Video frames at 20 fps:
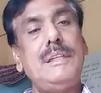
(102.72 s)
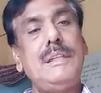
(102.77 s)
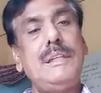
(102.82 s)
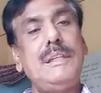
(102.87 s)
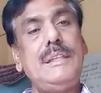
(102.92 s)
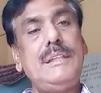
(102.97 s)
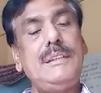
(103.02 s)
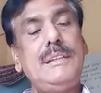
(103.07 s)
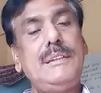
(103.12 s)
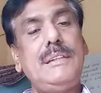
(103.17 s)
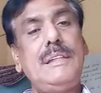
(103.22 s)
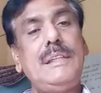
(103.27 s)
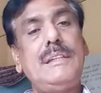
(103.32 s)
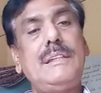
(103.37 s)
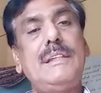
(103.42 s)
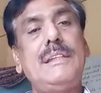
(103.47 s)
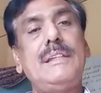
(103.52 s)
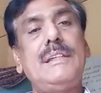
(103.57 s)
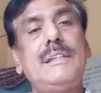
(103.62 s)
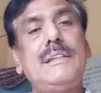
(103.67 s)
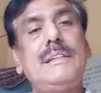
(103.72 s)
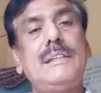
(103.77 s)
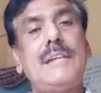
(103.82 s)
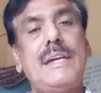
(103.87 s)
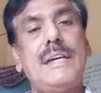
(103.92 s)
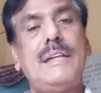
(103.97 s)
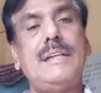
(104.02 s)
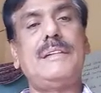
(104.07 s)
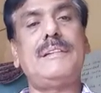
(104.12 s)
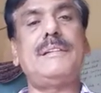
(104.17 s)
is changing its
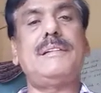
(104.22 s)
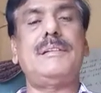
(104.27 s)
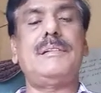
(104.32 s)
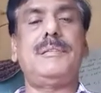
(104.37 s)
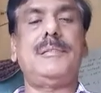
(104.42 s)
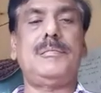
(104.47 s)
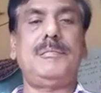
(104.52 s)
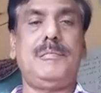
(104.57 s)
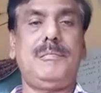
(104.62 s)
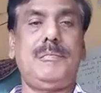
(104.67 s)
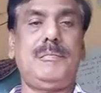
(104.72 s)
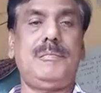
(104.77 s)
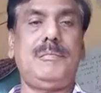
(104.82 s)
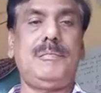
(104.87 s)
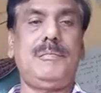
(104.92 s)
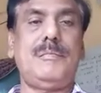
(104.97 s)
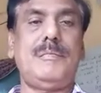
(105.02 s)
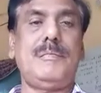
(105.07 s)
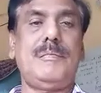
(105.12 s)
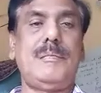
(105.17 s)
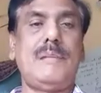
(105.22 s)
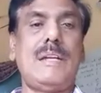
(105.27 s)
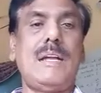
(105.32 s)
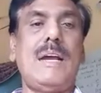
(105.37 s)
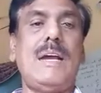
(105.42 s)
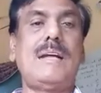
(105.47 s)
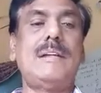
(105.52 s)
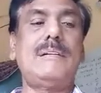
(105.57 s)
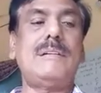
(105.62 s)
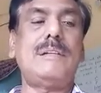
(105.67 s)
direction,
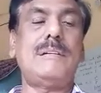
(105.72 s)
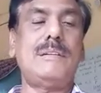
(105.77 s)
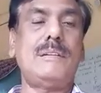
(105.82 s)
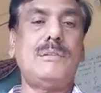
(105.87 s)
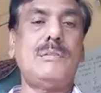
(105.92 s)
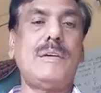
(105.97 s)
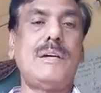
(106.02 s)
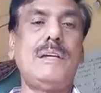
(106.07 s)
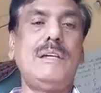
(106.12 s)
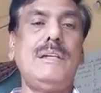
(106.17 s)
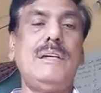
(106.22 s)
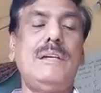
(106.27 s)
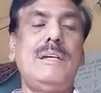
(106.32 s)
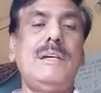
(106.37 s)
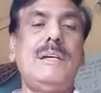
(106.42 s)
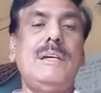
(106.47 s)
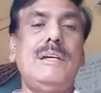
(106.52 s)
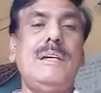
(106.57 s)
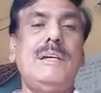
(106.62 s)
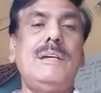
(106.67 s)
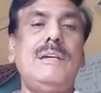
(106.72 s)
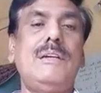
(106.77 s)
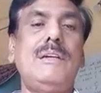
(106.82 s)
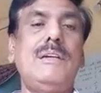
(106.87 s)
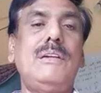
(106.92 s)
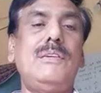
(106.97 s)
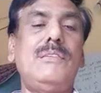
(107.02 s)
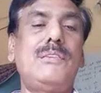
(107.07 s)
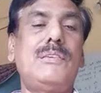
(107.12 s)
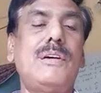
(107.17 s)
and that is why
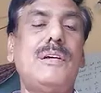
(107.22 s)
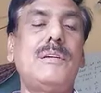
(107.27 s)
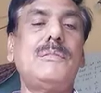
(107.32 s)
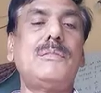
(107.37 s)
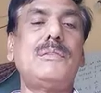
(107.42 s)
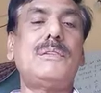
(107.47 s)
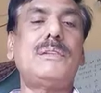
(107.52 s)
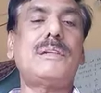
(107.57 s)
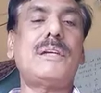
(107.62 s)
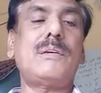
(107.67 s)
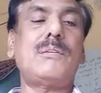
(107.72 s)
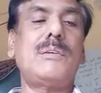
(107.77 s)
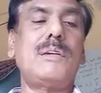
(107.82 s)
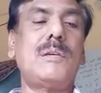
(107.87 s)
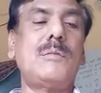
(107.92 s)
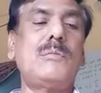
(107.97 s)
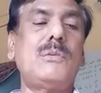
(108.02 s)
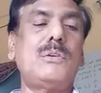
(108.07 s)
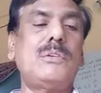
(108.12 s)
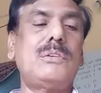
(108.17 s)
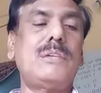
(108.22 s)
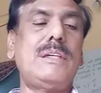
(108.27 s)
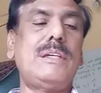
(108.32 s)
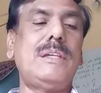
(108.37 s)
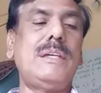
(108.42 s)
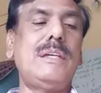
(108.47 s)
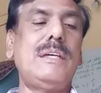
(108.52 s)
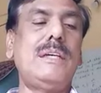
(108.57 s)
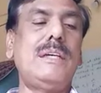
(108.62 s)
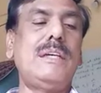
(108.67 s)
uniform circular
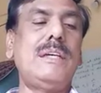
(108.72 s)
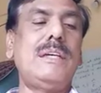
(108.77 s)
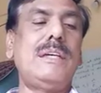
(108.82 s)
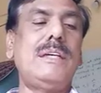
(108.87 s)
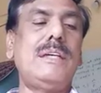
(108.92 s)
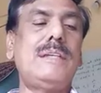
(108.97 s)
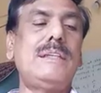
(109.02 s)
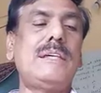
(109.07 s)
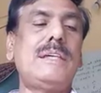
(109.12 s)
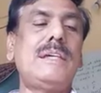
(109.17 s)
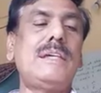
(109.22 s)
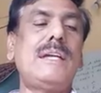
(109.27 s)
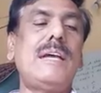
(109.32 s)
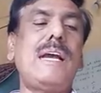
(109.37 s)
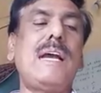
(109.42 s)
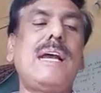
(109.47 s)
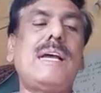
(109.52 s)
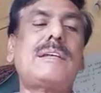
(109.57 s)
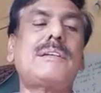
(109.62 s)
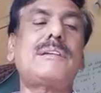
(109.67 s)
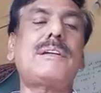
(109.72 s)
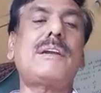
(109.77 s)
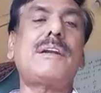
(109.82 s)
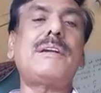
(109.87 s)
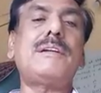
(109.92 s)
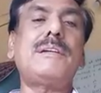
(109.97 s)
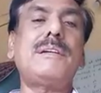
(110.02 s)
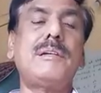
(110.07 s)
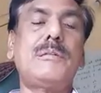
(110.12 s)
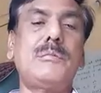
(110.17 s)
motion is an
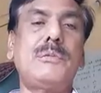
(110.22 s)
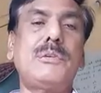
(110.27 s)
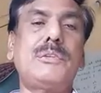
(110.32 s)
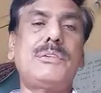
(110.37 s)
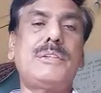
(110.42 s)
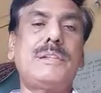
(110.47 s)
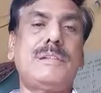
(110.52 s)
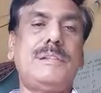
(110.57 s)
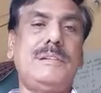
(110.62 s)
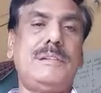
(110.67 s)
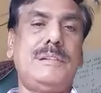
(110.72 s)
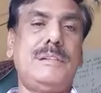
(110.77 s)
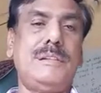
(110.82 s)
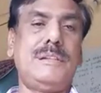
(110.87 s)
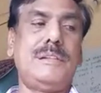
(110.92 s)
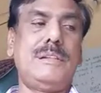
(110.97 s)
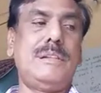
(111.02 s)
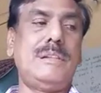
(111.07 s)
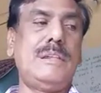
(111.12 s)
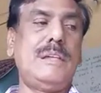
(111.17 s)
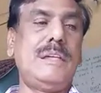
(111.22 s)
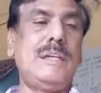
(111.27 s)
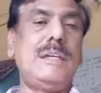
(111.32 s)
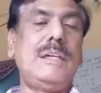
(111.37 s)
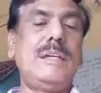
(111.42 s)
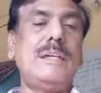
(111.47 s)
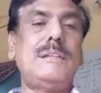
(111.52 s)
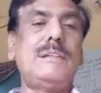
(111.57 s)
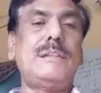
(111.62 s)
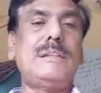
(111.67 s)
accelerated motion.
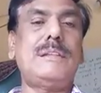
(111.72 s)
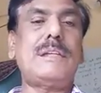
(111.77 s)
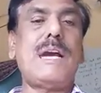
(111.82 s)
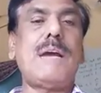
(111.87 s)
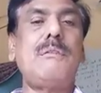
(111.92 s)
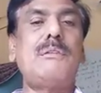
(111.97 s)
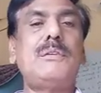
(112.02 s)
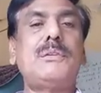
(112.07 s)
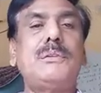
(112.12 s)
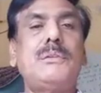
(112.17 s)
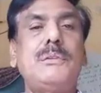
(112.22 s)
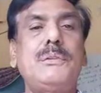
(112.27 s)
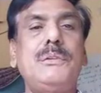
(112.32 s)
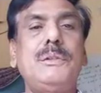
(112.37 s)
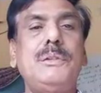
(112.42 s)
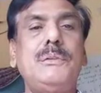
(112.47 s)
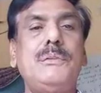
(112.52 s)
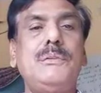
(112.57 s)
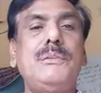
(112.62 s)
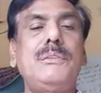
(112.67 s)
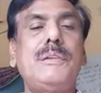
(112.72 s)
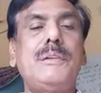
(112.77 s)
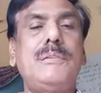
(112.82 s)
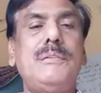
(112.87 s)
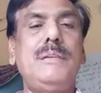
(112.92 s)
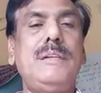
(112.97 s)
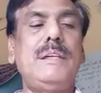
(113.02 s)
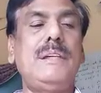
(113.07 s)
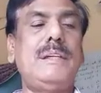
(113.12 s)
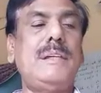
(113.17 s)
Just I will show you the
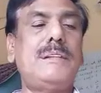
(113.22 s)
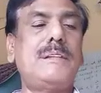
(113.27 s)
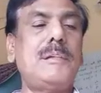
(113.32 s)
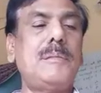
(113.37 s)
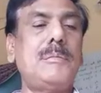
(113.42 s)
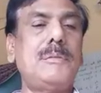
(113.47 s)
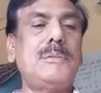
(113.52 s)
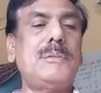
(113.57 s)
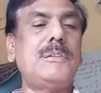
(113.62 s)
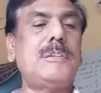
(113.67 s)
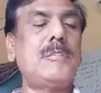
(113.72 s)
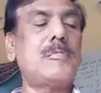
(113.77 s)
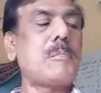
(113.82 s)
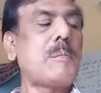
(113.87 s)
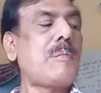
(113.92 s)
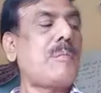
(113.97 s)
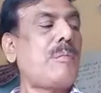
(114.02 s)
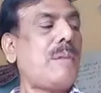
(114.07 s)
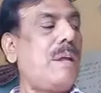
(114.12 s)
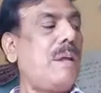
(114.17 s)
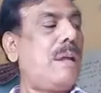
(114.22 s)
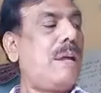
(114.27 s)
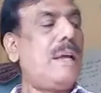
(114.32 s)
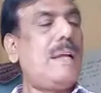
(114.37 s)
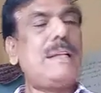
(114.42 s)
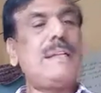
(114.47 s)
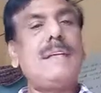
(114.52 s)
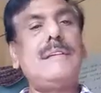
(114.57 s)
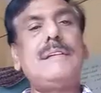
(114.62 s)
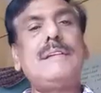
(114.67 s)
figure. Suppose
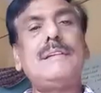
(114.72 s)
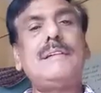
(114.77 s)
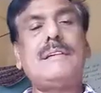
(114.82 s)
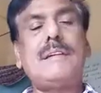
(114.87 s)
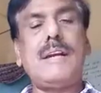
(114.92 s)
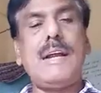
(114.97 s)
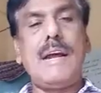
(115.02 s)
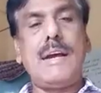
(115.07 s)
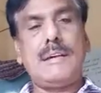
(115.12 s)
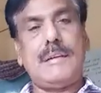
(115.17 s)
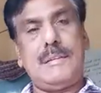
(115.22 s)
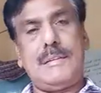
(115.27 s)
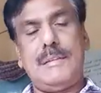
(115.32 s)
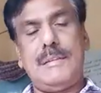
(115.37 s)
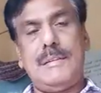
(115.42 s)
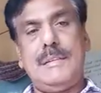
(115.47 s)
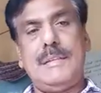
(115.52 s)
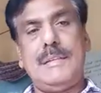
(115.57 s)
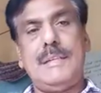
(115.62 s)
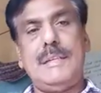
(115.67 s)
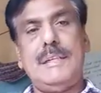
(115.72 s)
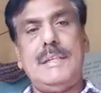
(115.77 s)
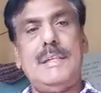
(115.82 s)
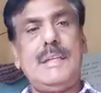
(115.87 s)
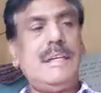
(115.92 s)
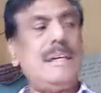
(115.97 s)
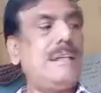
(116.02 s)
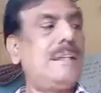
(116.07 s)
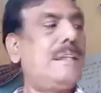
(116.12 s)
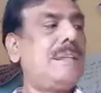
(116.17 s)
there is a track.
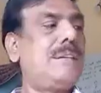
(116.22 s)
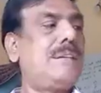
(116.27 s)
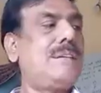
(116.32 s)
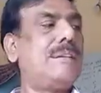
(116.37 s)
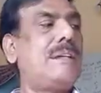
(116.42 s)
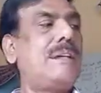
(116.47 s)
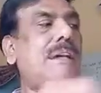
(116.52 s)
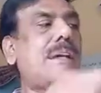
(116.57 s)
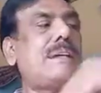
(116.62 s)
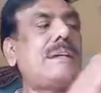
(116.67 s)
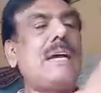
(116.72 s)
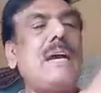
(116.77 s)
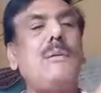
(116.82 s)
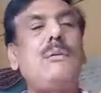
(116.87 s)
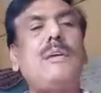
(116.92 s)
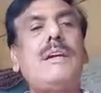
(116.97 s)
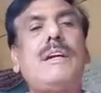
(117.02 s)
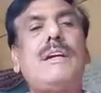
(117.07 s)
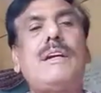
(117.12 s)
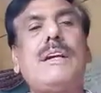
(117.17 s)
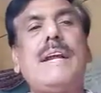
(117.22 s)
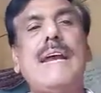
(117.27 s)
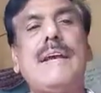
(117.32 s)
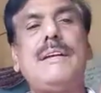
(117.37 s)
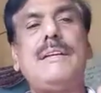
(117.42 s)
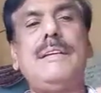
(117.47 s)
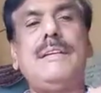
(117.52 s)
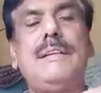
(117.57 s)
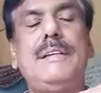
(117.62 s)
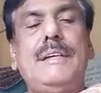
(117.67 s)
This is a rectangular track
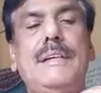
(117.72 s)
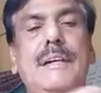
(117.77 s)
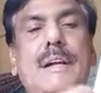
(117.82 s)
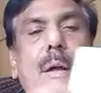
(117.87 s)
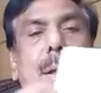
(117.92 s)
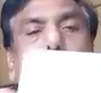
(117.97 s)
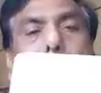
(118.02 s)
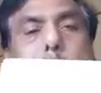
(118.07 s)
is there now.